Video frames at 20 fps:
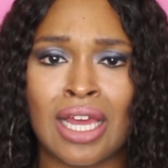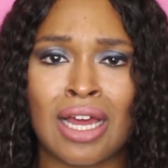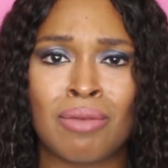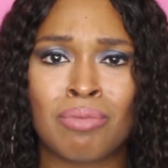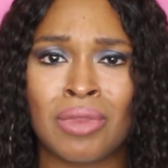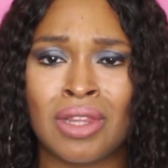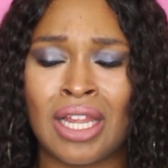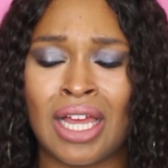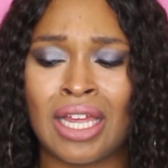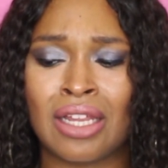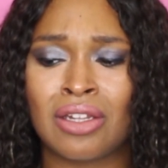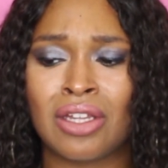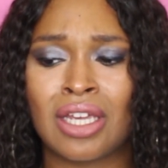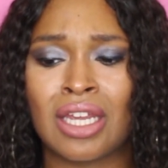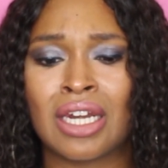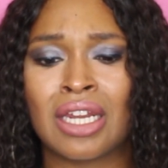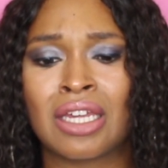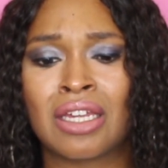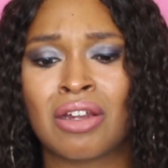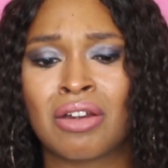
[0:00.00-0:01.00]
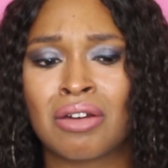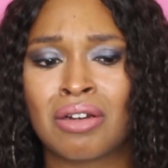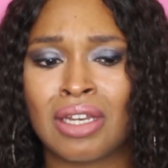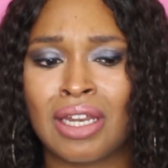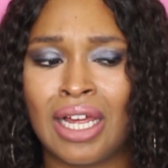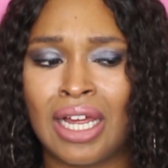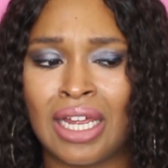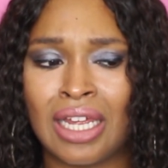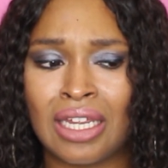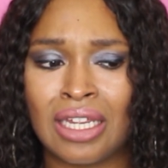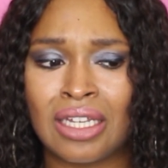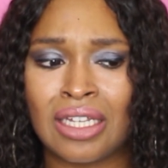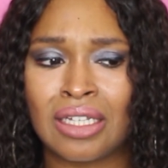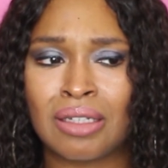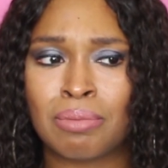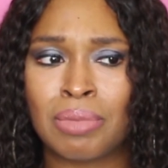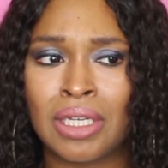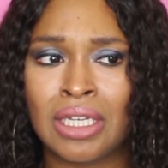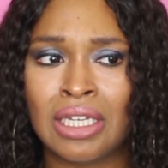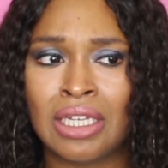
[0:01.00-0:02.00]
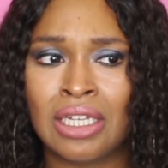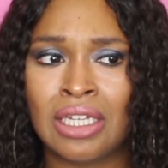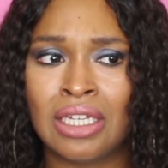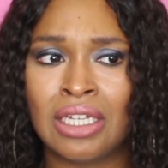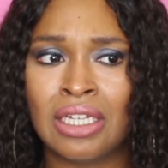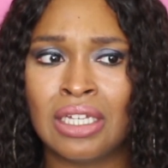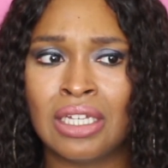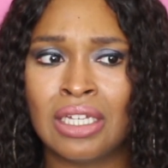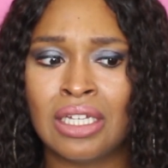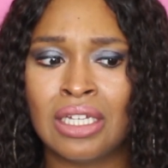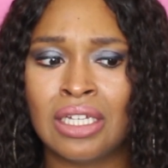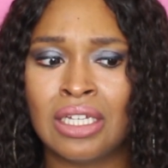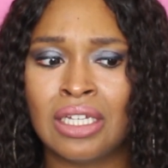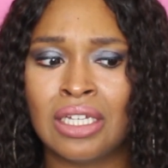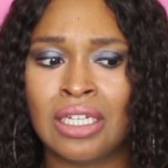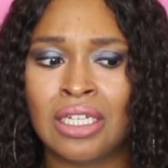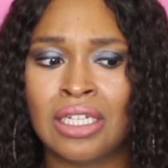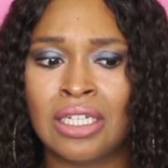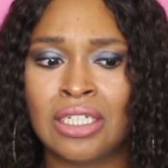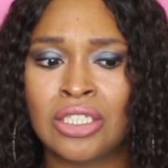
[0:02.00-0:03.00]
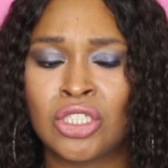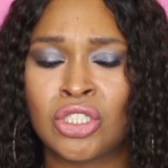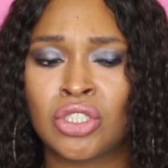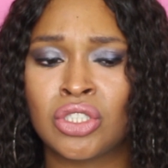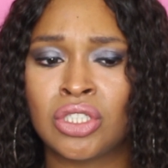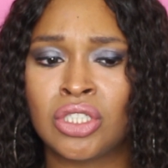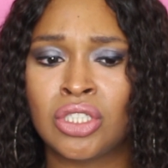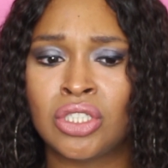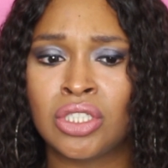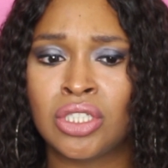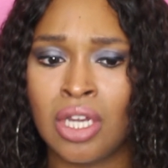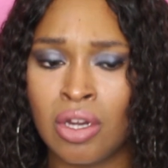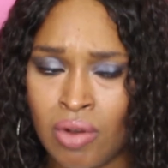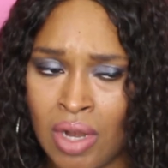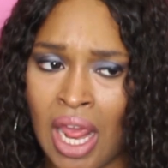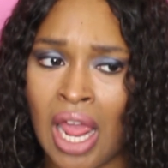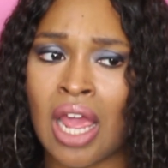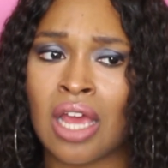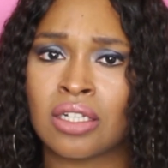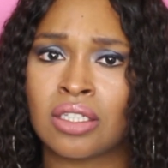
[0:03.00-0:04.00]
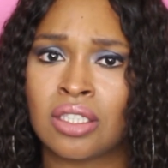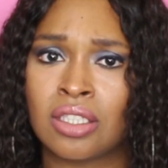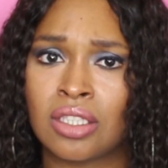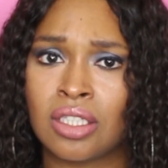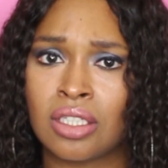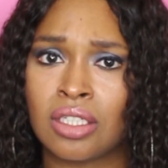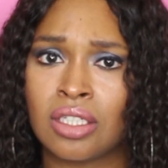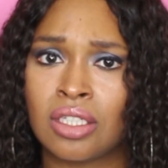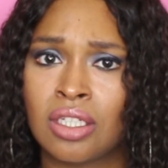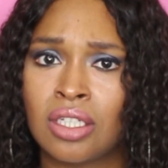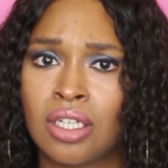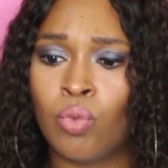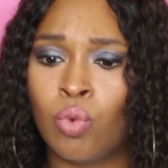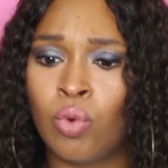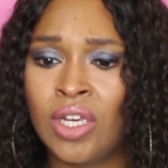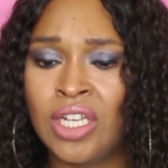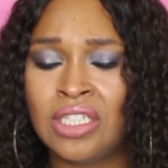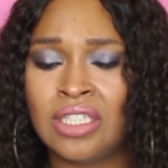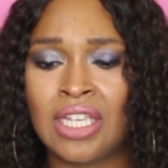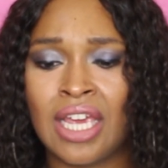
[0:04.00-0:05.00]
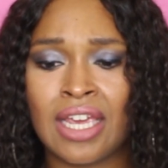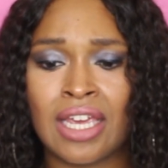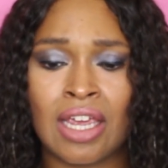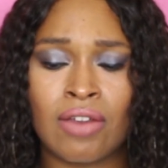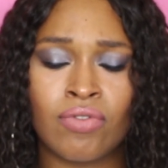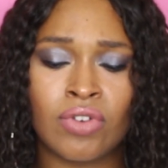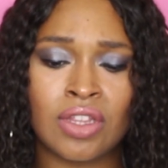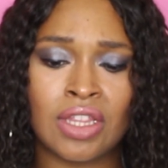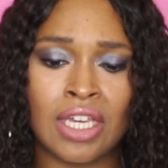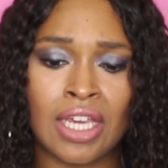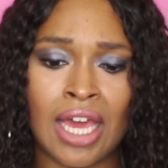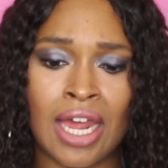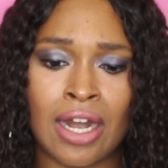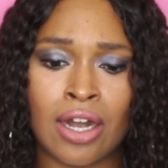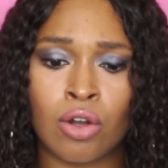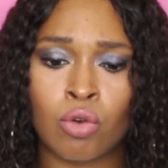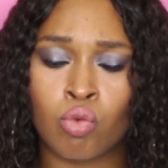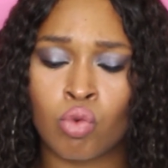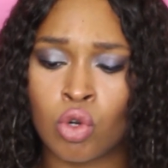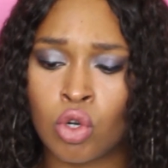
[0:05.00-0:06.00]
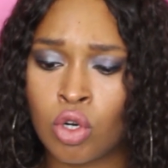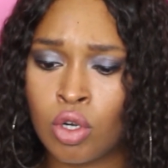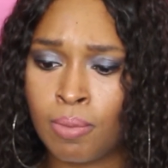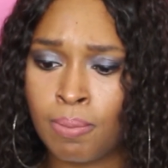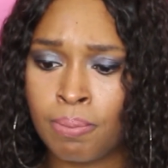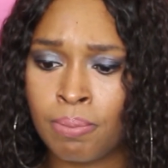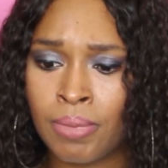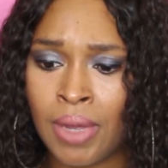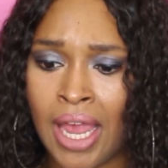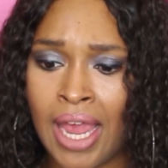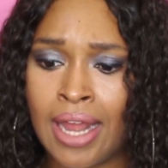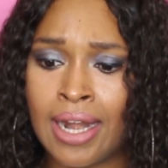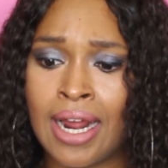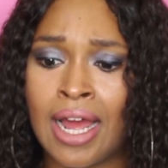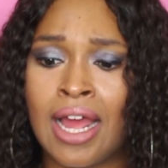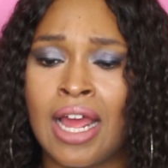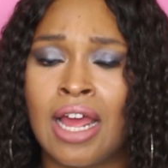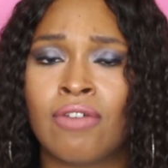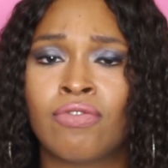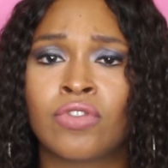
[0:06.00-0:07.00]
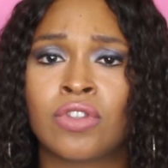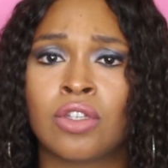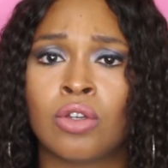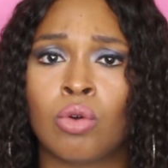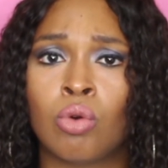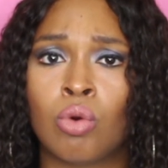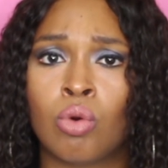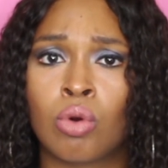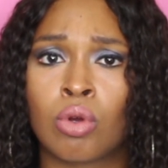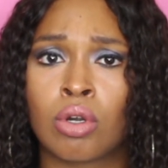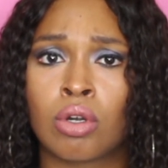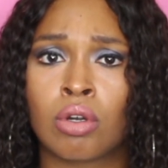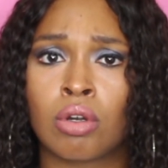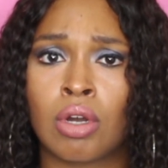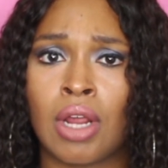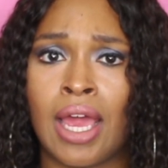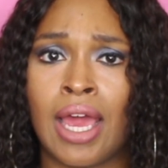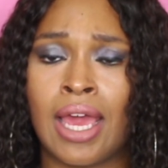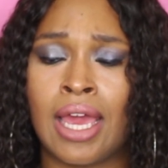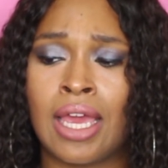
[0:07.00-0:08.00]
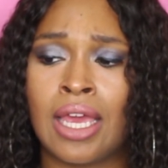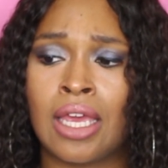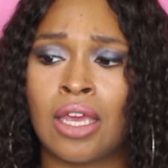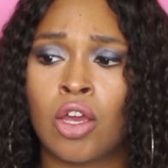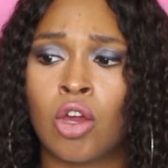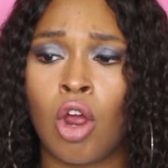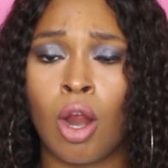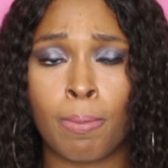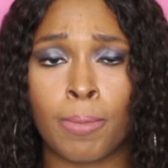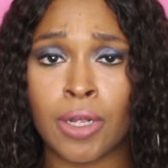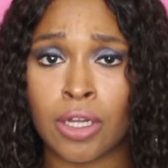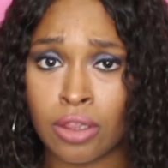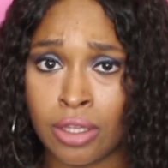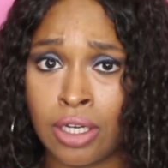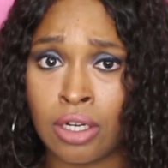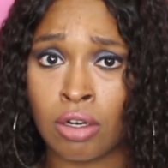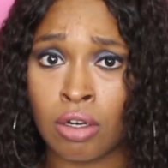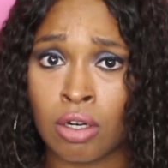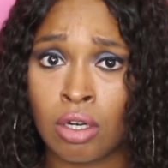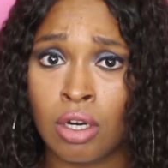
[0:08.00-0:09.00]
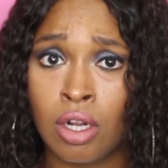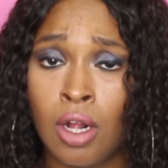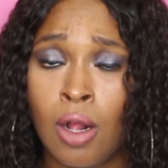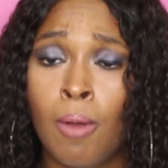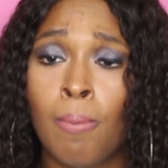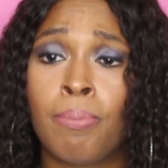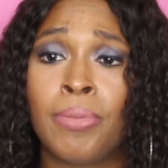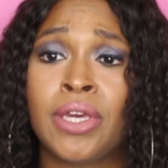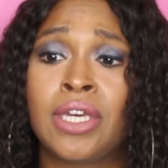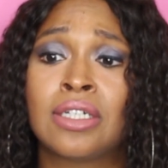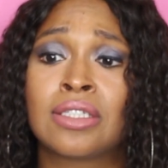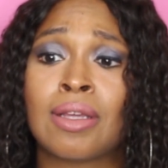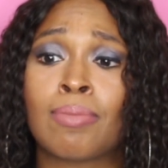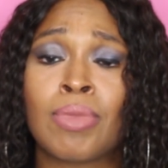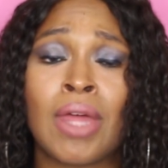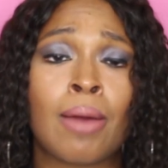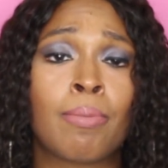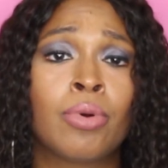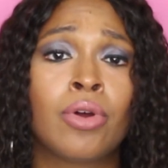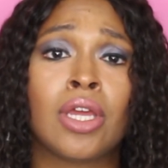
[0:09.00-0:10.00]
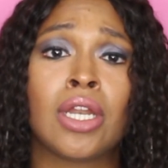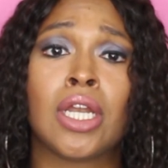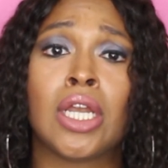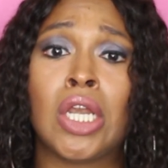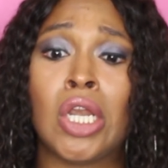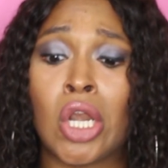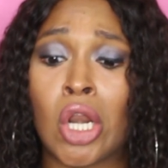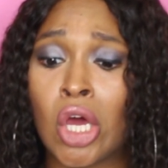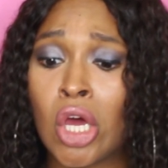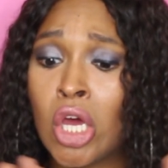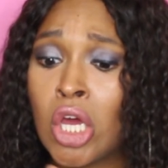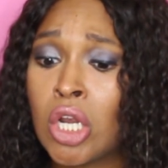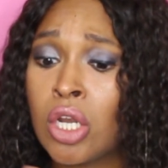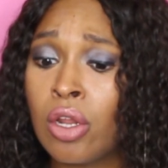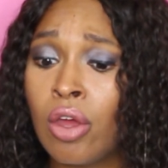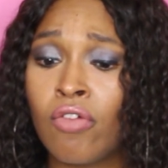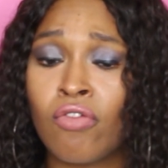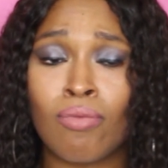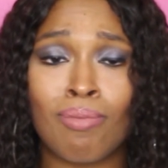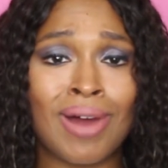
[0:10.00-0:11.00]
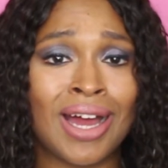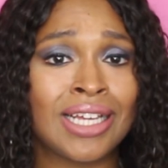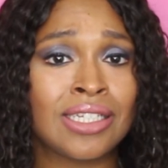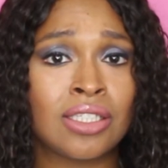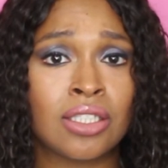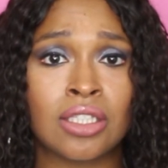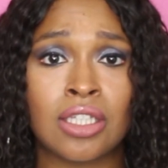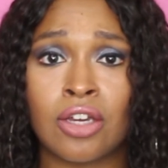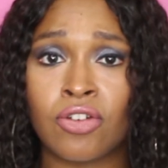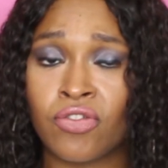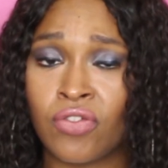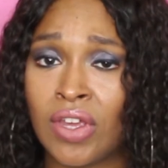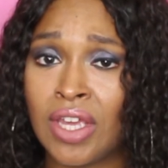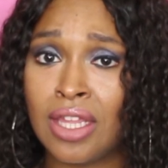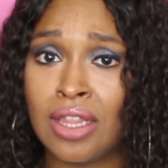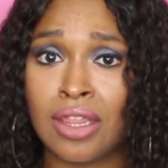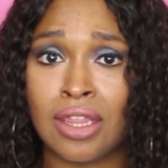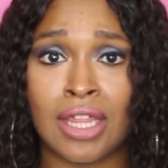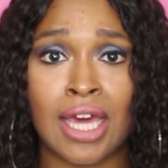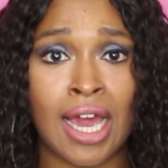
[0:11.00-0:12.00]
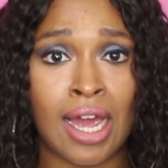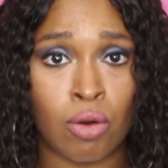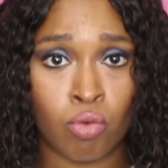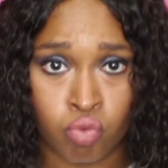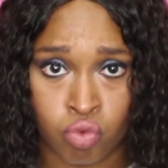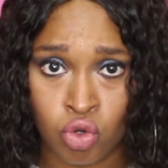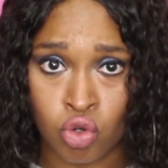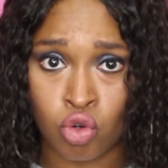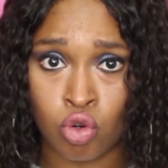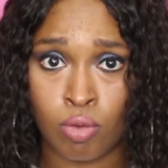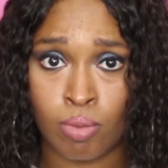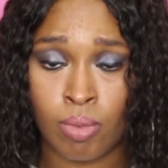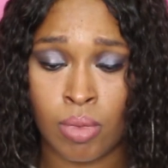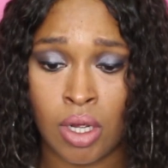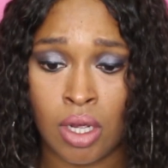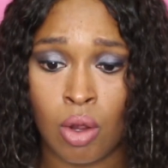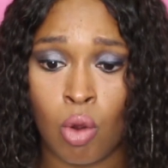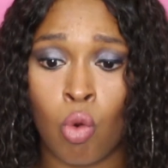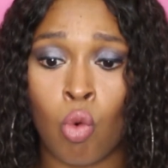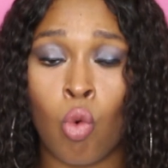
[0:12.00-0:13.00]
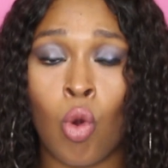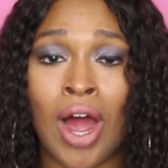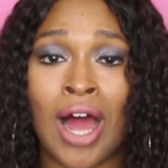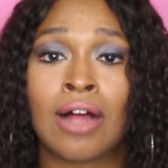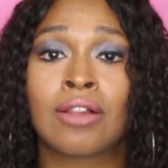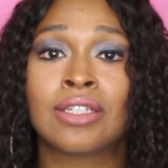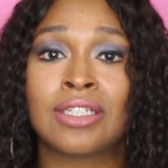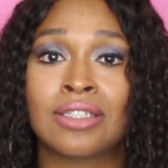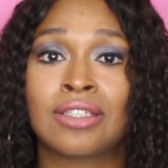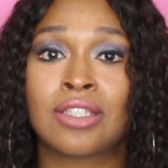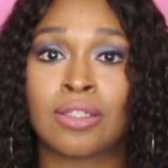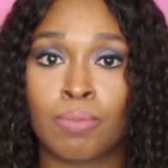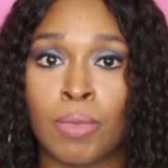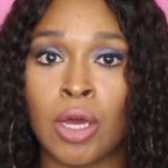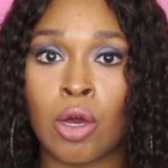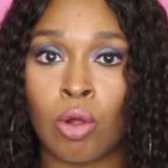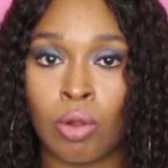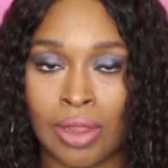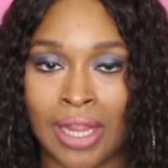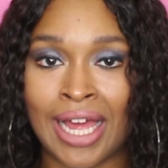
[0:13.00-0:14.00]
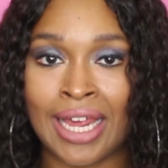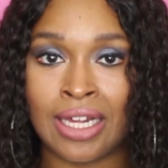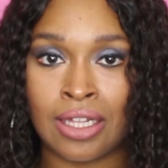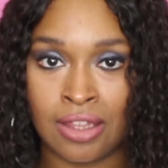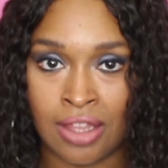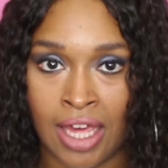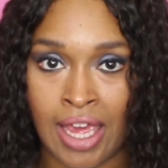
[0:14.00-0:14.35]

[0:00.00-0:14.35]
I'm like looking at her like, bitch, you nasty. We take everything out of the room, and I have to order a carpet cleaner, because I'm not putting none of my stuff in that room while it smelled like